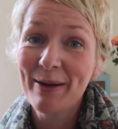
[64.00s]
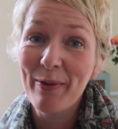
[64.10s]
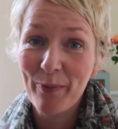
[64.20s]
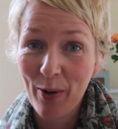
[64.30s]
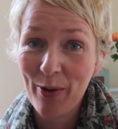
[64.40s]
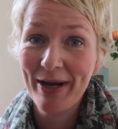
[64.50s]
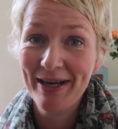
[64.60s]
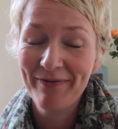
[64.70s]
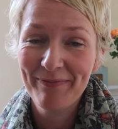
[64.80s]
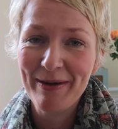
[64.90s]
gonna be
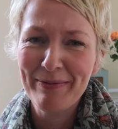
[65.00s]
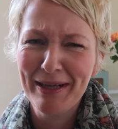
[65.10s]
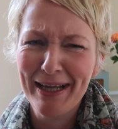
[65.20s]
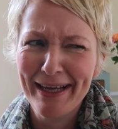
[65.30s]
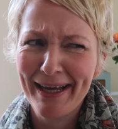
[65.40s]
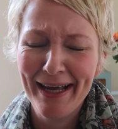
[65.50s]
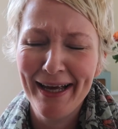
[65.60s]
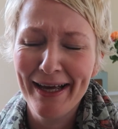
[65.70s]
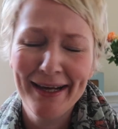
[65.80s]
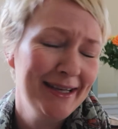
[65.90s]
worried if people are like,
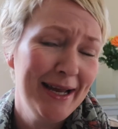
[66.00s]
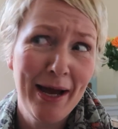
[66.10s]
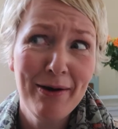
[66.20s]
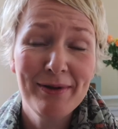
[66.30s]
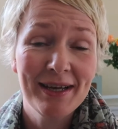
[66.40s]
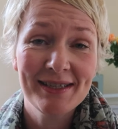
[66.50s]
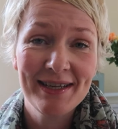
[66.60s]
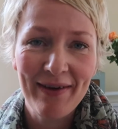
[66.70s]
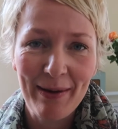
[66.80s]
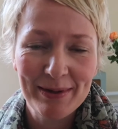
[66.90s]
uh, no,
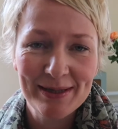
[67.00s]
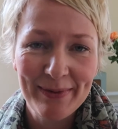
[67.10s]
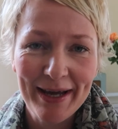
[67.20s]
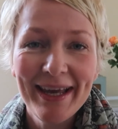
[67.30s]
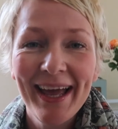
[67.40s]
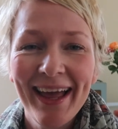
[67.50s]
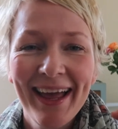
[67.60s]
that's never happened to me.